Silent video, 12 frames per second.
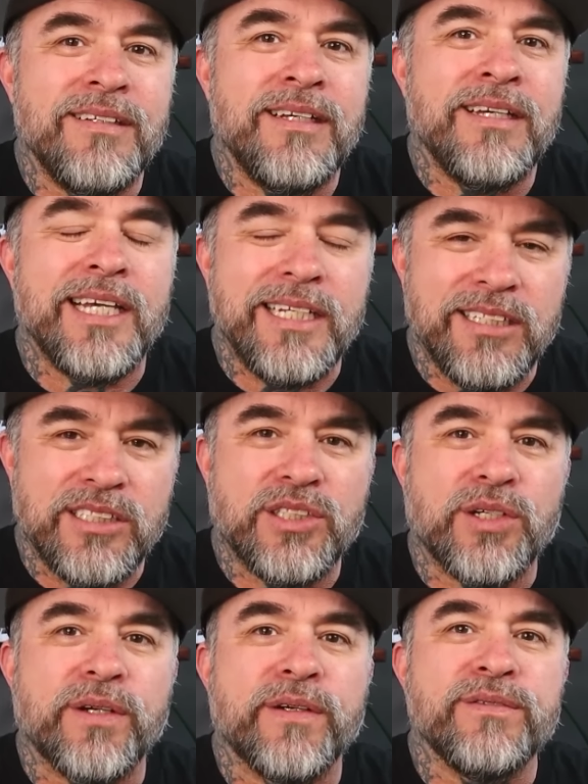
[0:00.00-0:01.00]
He
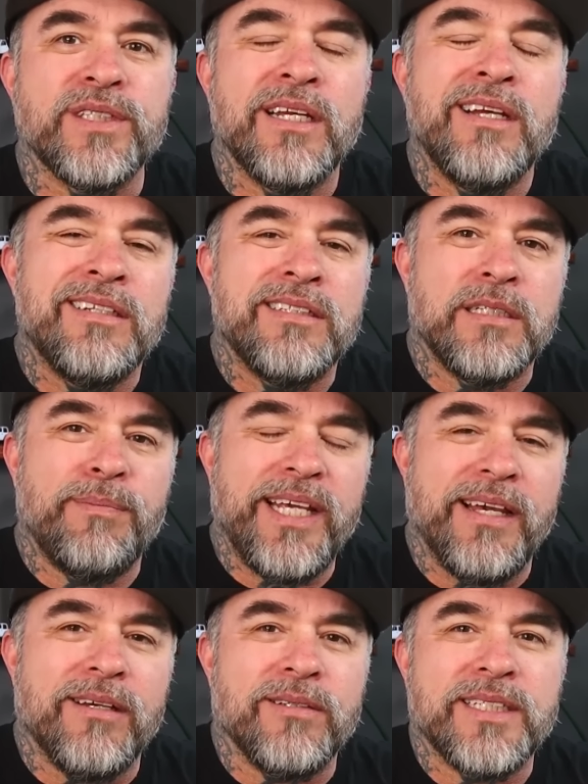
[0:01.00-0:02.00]
deserves to be
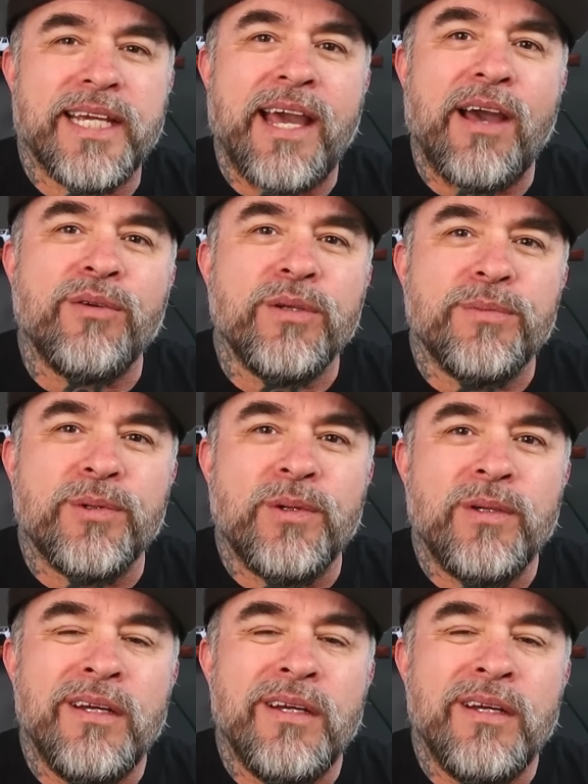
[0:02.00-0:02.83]
held accountable.